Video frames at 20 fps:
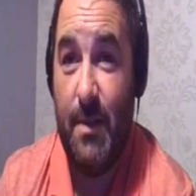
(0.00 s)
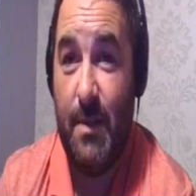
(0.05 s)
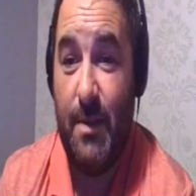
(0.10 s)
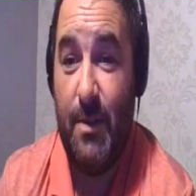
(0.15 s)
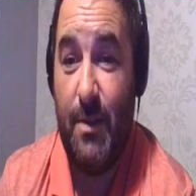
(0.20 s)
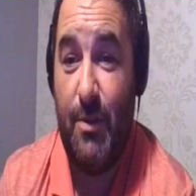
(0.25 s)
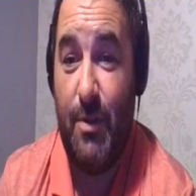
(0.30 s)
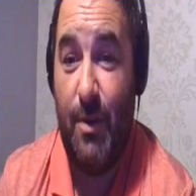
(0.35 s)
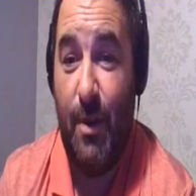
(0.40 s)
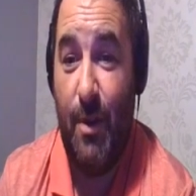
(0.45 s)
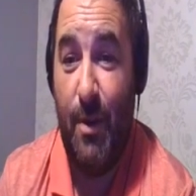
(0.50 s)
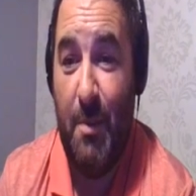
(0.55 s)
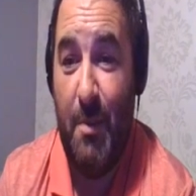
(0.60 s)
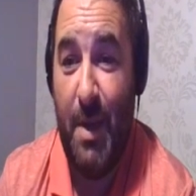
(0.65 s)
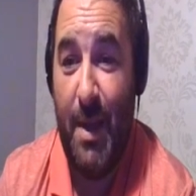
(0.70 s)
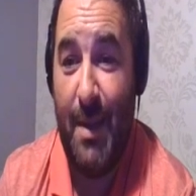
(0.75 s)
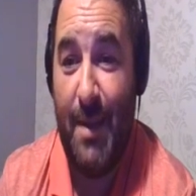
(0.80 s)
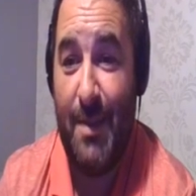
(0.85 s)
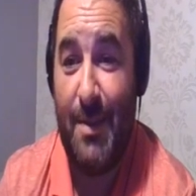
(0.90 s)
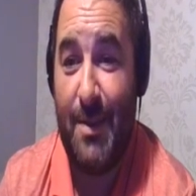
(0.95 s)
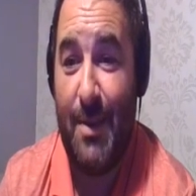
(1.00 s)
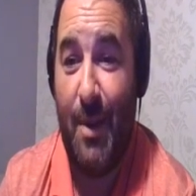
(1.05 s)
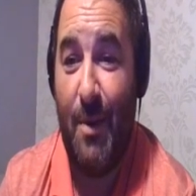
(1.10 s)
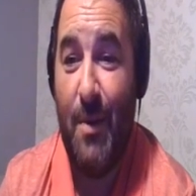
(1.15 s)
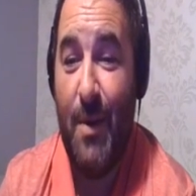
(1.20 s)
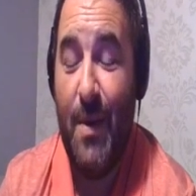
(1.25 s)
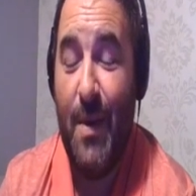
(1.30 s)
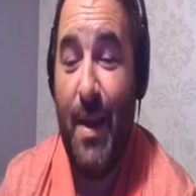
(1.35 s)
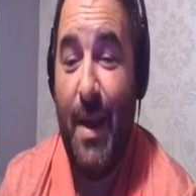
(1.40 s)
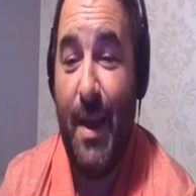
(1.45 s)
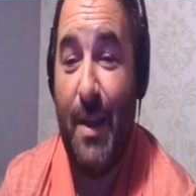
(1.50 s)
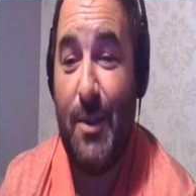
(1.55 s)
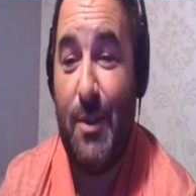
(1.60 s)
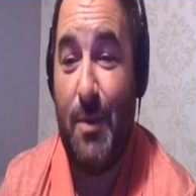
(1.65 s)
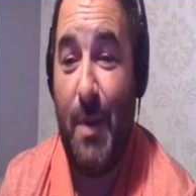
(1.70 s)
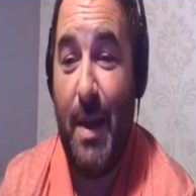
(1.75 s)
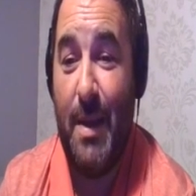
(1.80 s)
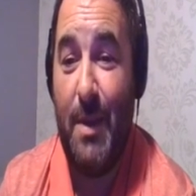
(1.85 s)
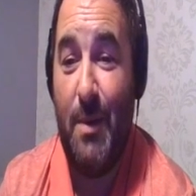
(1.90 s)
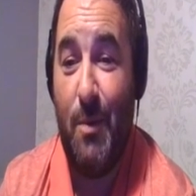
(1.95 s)
Do you know what I mean? So it's
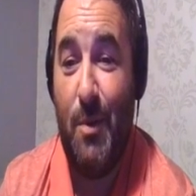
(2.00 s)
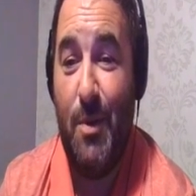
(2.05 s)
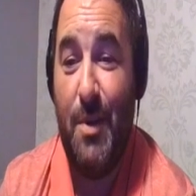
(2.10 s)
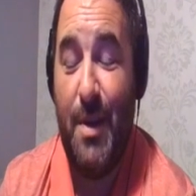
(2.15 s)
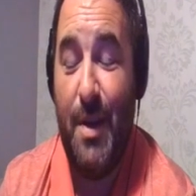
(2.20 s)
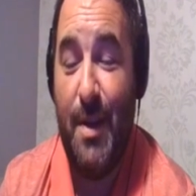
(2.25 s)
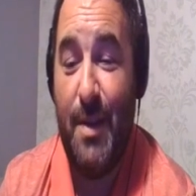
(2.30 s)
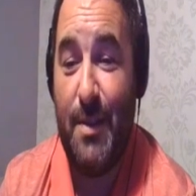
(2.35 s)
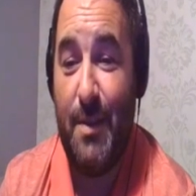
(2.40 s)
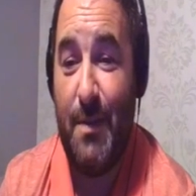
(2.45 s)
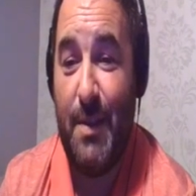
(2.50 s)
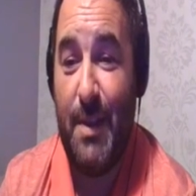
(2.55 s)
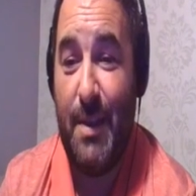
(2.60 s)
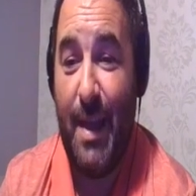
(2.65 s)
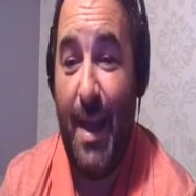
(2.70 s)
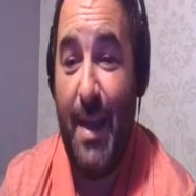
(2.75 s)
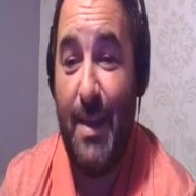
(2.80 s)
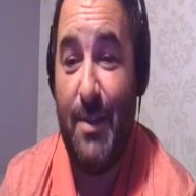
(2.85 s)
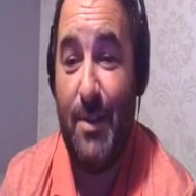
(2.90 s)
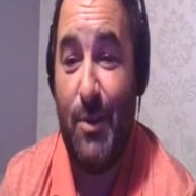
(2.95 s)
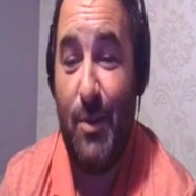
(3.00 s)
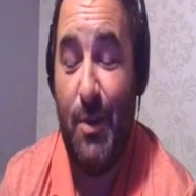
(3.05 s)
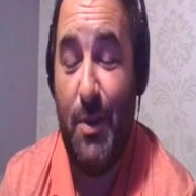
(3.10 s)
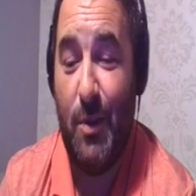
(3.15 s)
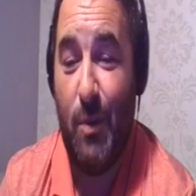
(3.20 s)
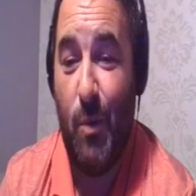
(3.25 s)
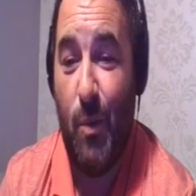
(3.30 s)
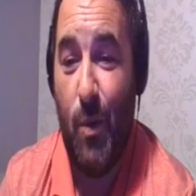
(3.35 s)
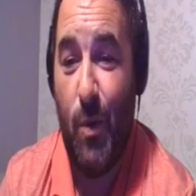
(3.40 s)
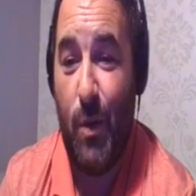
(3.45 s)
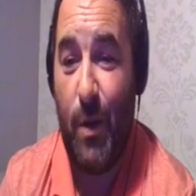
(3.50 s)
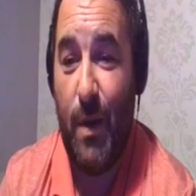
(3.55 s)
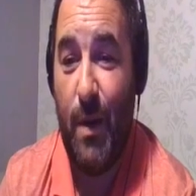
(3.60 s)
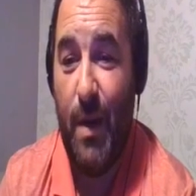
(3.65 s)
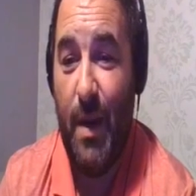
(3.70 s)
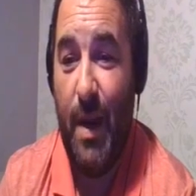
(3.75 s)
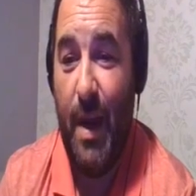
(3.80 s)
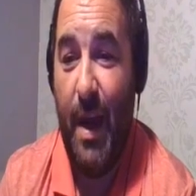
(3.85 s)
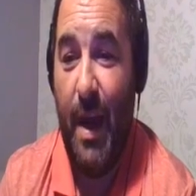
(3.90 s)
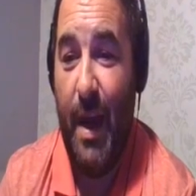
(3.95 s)
21 years of intense kind of work,
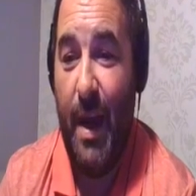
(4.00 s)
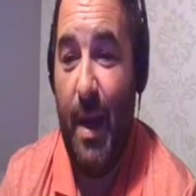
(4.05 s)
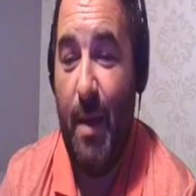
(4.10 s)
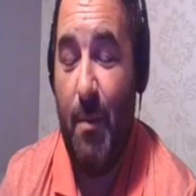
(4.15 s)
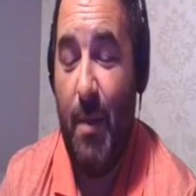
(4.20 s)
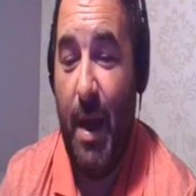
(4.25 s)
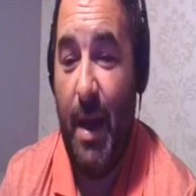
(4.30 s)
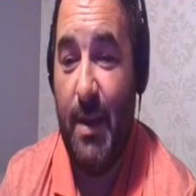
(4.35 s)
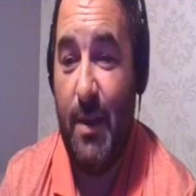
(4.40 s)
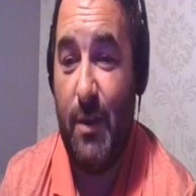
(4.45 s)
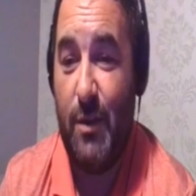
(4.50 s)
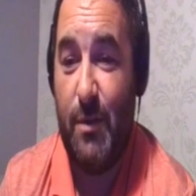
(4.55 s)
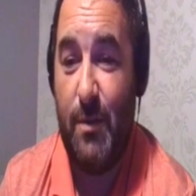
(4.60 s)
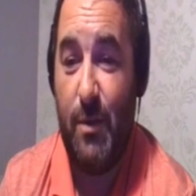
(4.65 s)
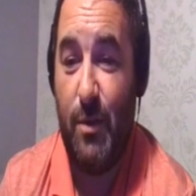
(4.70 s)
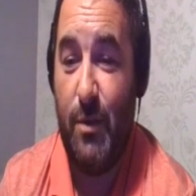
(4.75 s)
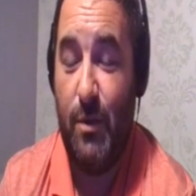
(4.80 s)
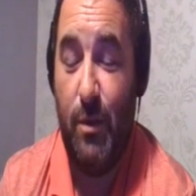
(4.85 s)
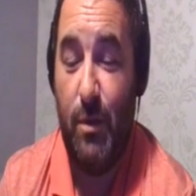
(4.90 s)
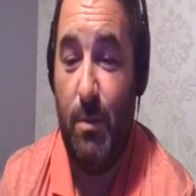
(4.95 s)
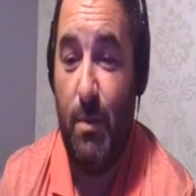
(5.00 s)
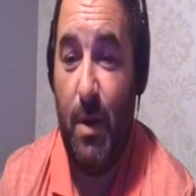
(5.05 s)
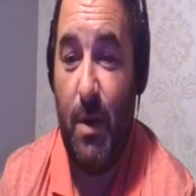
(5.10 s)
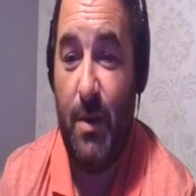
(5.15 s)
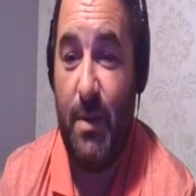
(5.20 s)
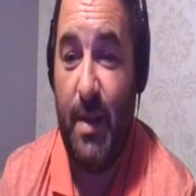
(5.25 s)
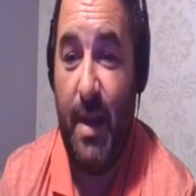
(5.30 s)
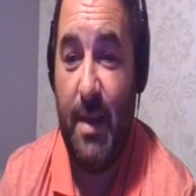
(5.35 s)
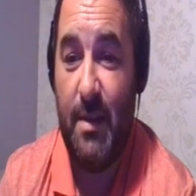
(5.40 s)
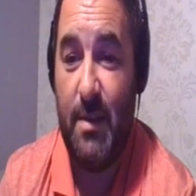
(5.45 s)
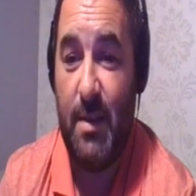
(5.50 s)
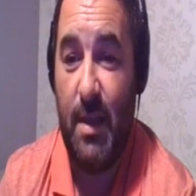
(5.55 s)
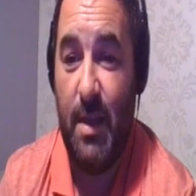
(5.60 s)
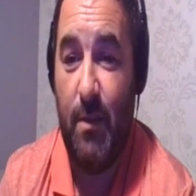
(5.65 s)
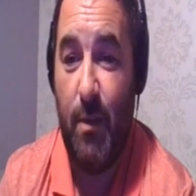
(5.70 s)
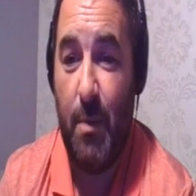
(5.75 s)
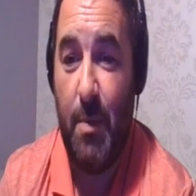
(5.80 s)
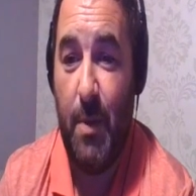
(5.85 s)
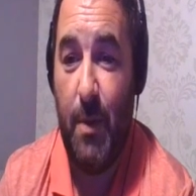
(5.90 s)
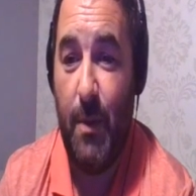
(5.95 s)
and there's nothing more intense than
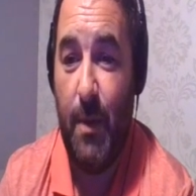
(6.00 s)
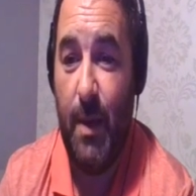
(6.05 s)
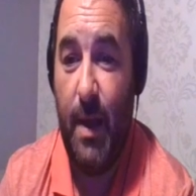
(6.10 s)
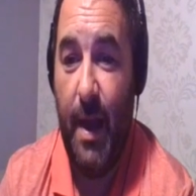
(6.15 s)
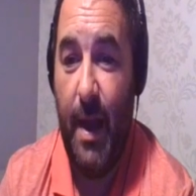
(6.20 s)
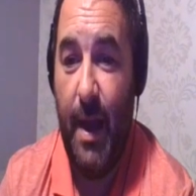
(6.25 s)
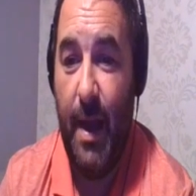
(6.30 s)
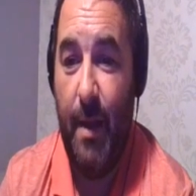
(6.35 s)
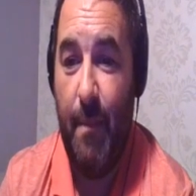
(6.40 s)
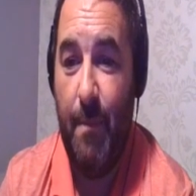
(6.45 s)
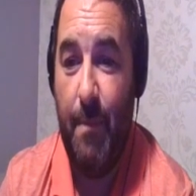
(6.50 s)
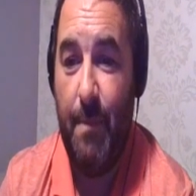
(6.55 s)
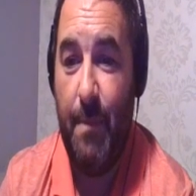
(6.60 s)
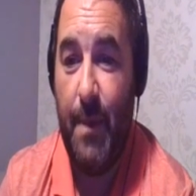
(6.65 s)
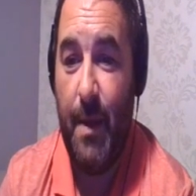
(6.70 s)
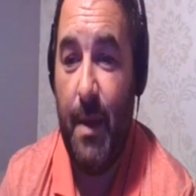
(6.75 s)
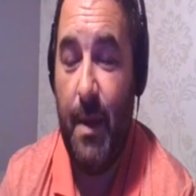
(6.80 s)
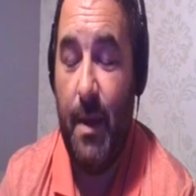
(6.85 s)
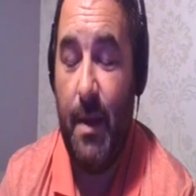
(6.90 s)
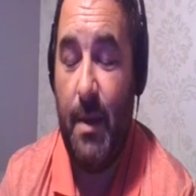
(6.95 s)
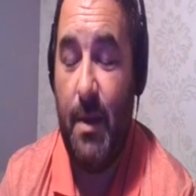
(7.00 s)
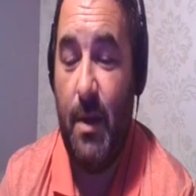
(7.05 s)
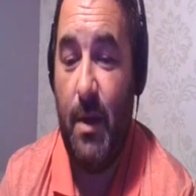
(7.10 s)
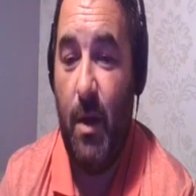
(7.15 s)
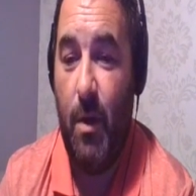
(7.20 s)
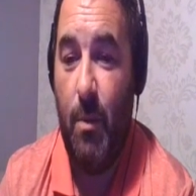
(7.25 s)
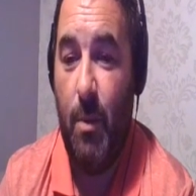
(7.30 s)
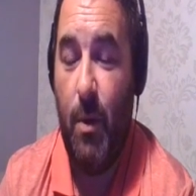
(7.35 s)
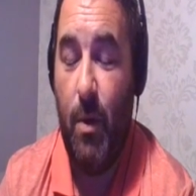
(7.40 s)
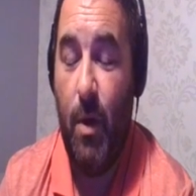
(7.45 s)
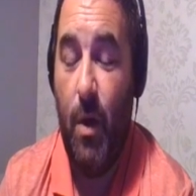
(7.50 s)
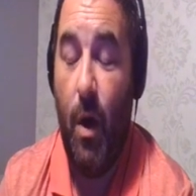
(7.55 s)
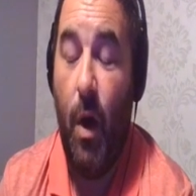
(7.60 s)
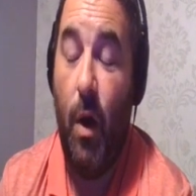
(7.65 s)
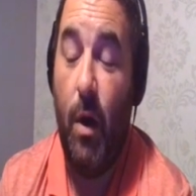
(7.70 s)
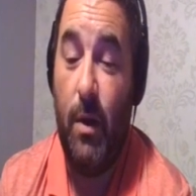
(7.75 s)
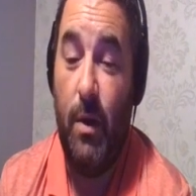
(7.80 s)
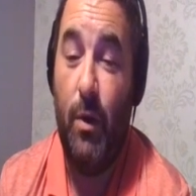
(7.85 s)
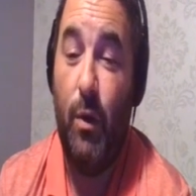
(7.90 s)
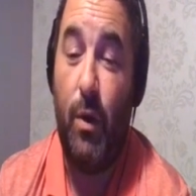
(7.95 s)
Liverpool.
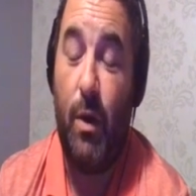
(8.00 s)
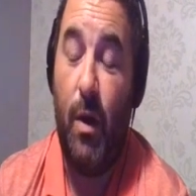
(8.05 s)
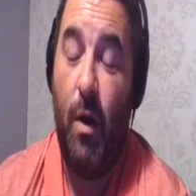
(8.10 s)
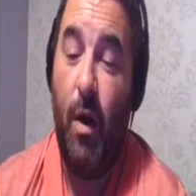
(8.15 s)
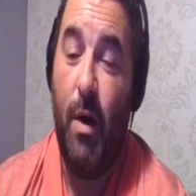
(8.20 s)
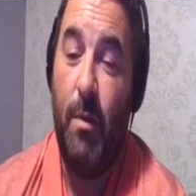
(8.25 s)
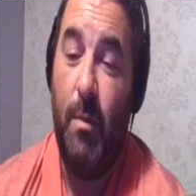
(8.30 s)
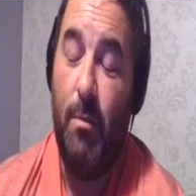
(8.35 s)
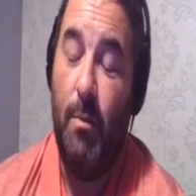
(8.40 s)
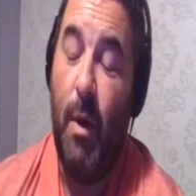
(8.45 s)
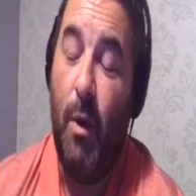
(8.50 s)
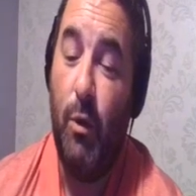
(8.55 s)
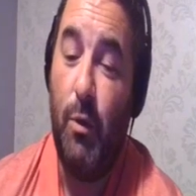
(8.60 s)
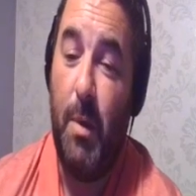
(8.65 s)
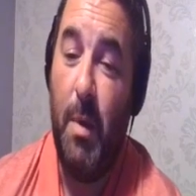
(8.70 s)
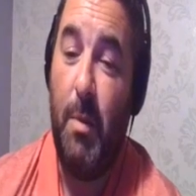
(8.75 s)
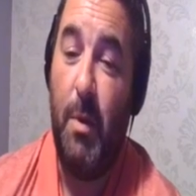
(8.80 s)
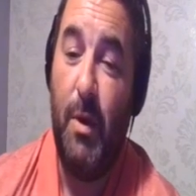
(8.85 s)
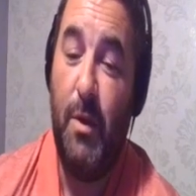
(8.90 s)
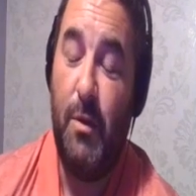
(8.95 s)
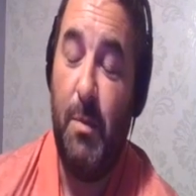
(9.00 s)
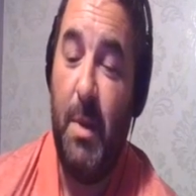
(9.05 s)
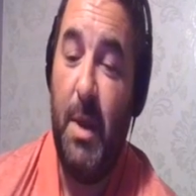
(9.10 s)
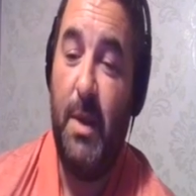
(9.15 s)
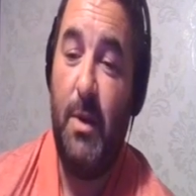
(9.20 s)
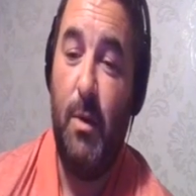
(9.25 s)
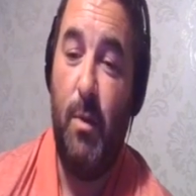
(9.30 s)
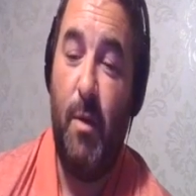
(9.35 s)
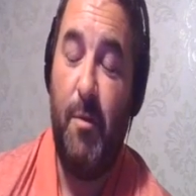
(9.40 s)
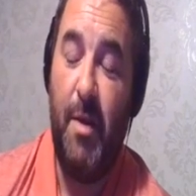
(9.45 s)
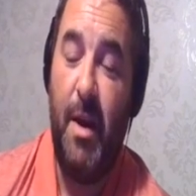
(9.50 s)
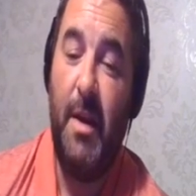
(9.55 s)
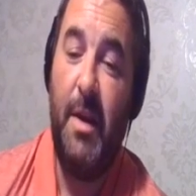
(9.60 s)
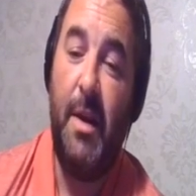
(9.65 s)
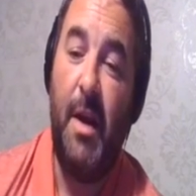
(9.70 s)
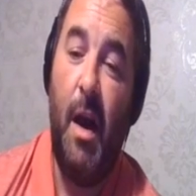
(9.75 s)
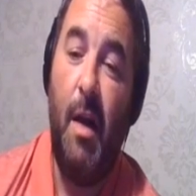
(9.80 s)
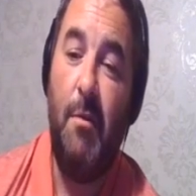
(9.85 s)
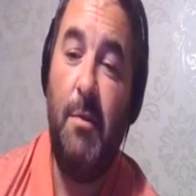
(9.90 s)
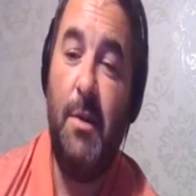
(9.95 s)
But most people I speak to are fairly
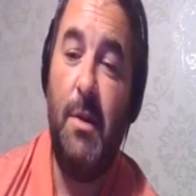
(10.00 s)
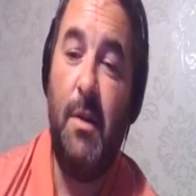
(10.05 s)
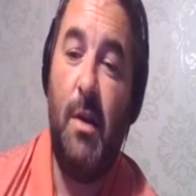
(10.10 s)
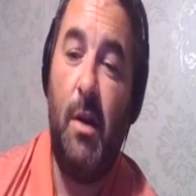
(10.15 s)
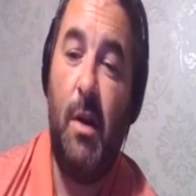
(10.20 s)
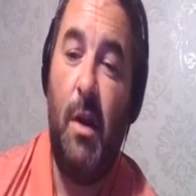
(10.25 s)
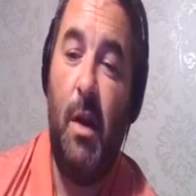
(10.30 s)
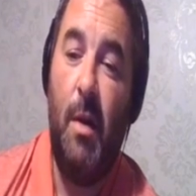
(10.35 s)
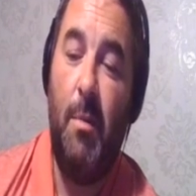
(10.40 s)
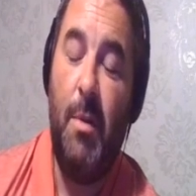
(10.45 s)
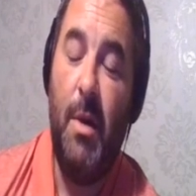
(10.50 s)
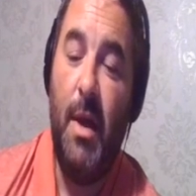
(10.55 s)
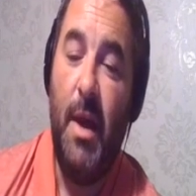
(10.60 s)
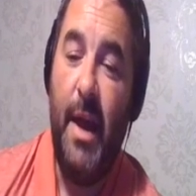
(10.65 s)
confident on Klopp.